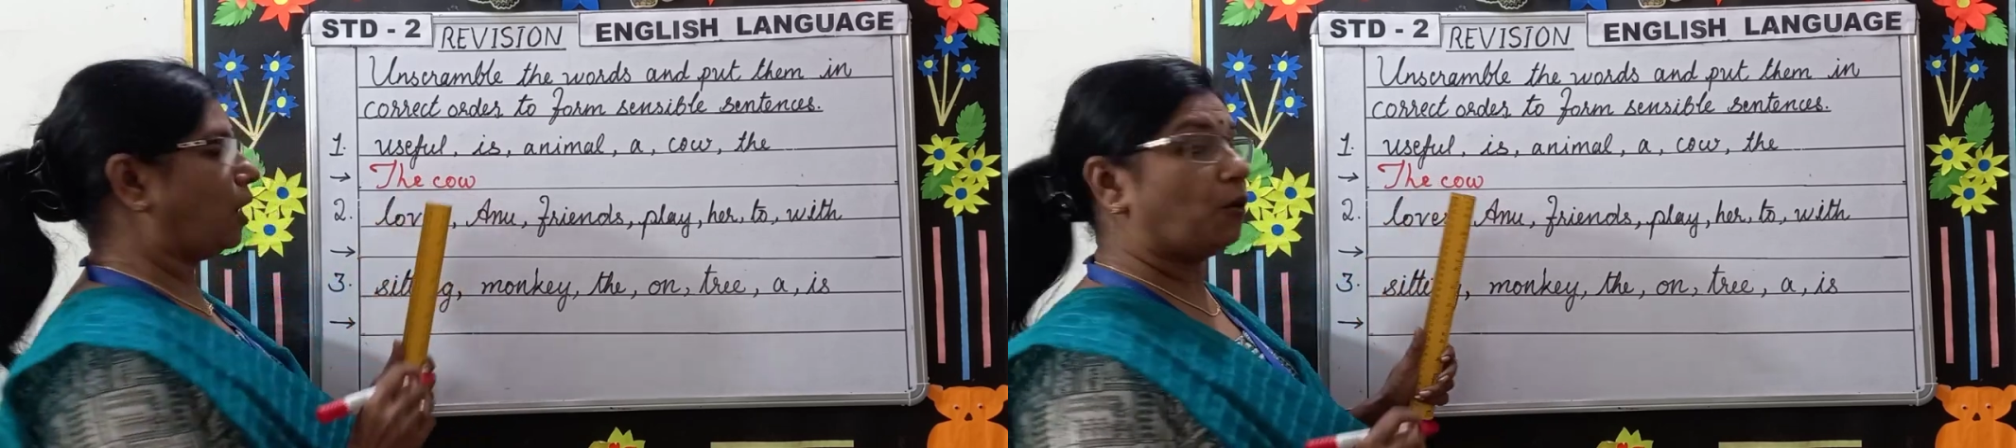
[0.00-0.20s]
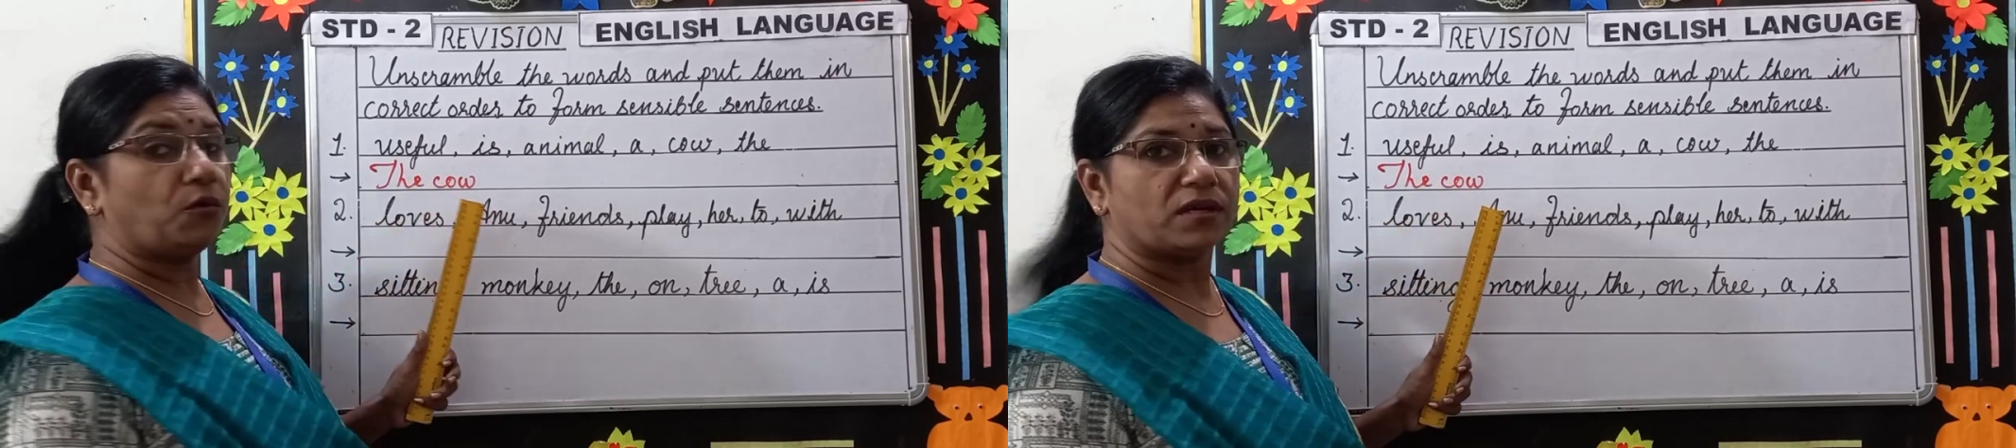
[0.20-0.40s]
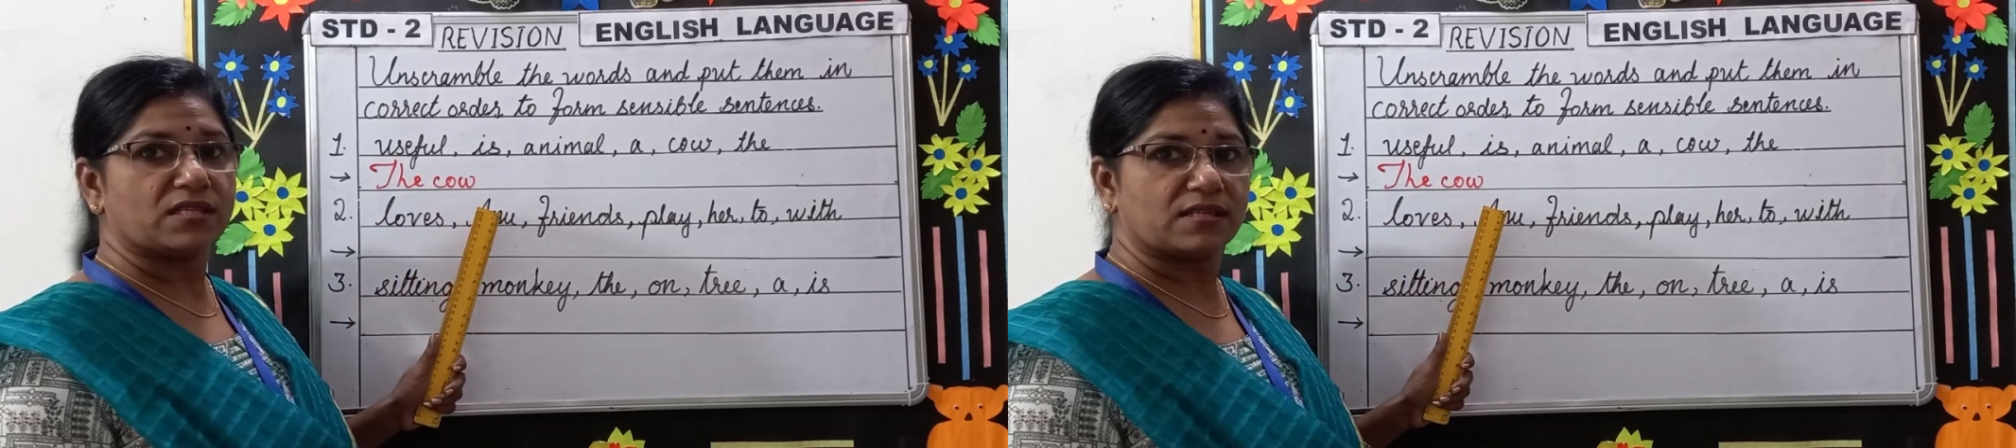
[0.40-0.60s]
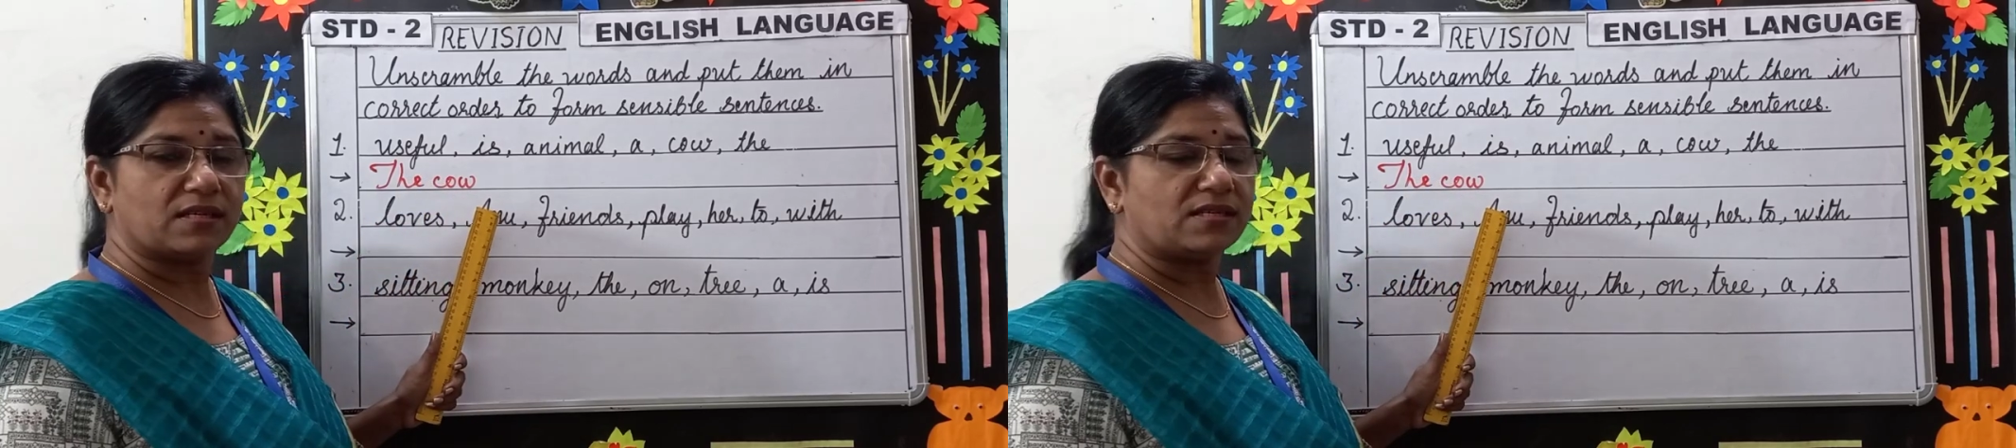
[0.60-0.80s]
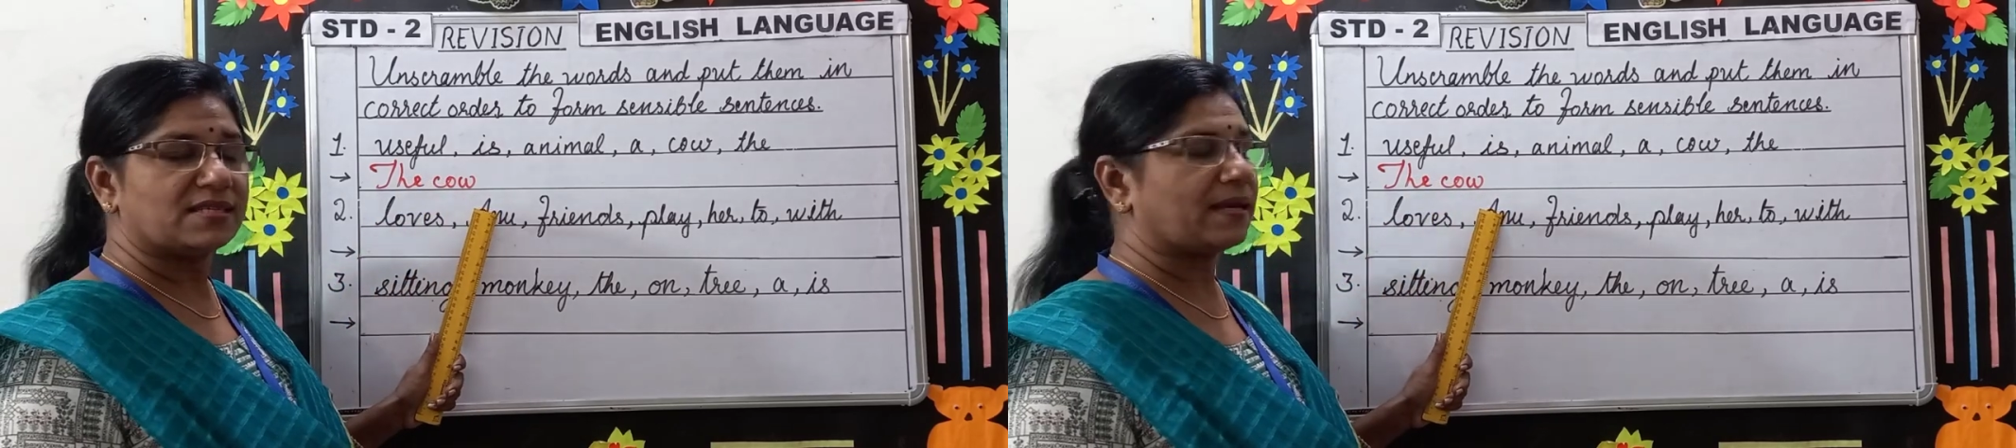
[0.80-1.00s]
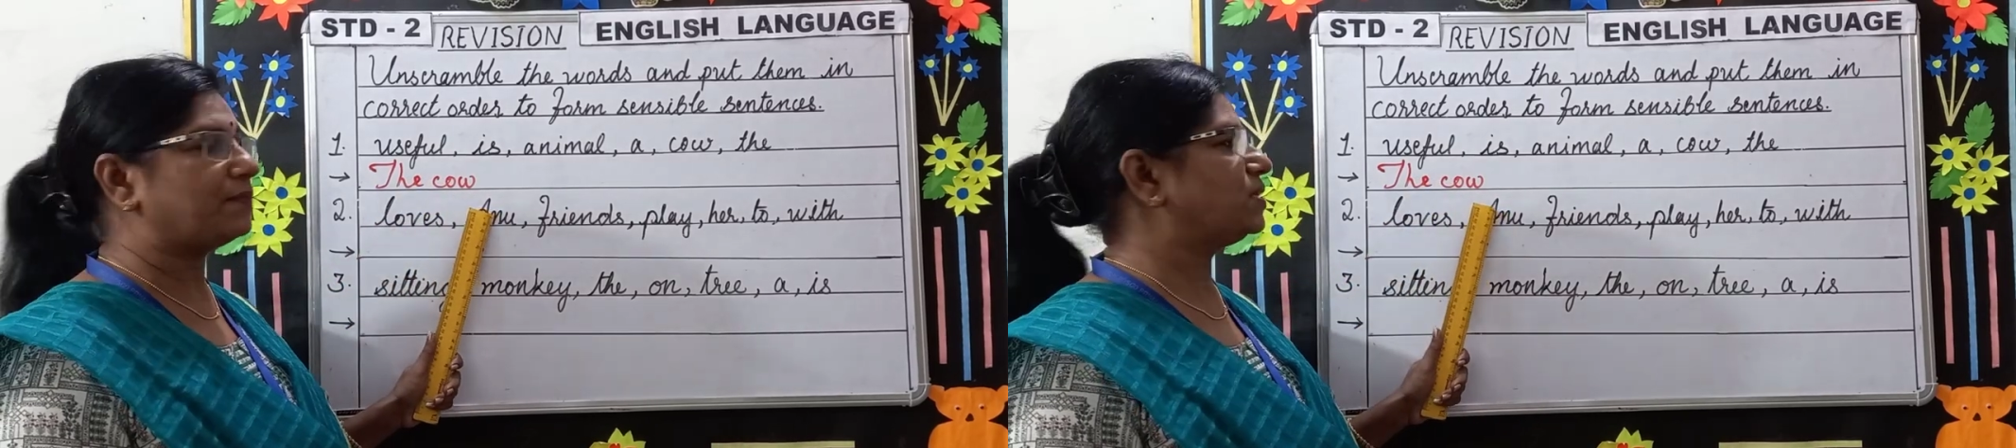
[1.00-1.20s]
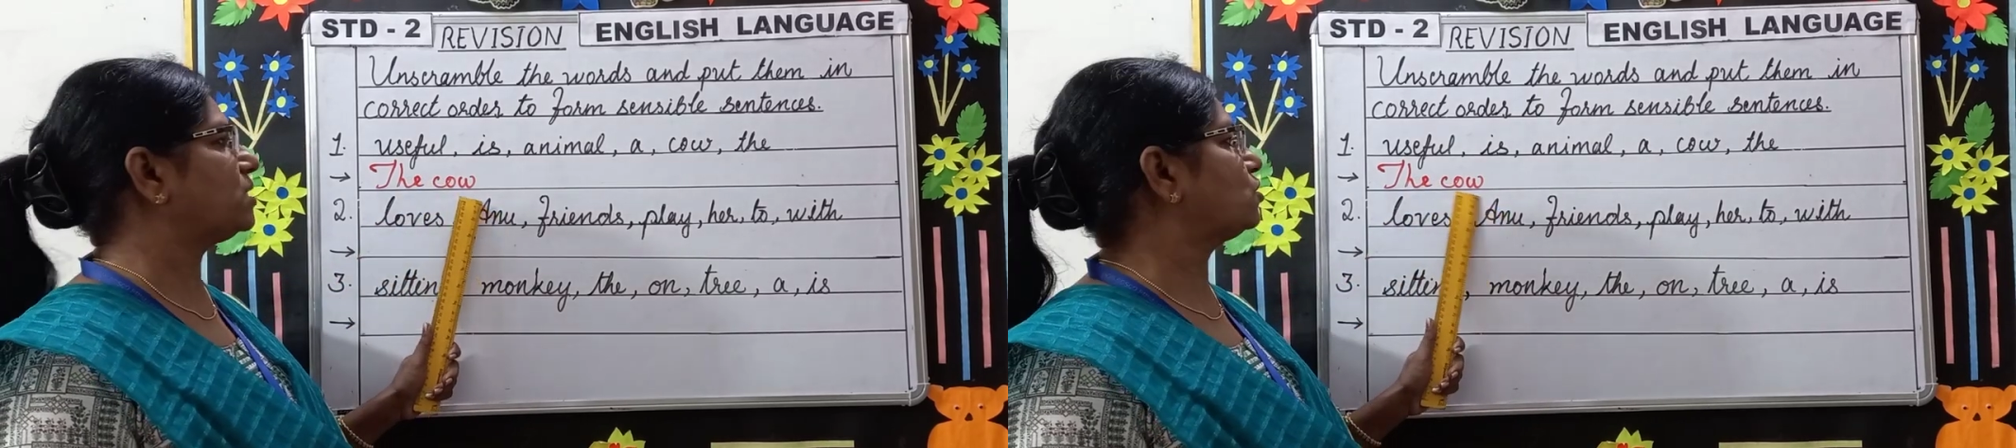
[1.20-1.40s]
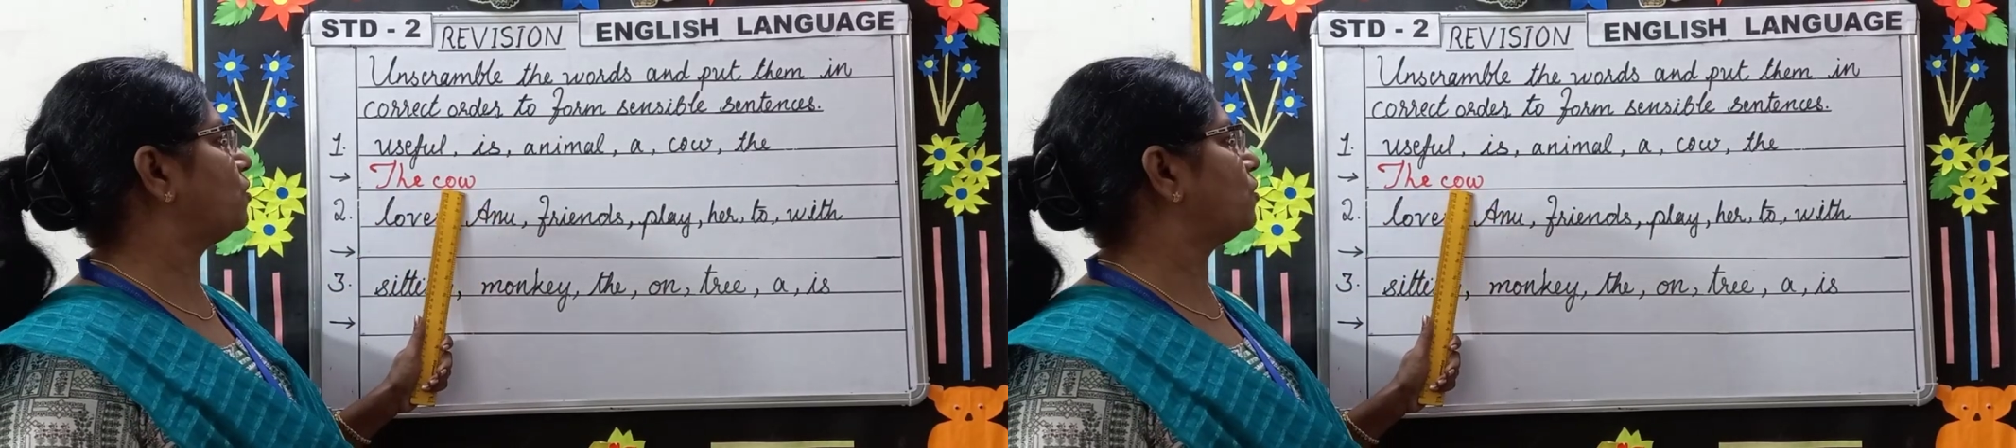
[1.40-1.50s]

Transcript: cow is the subject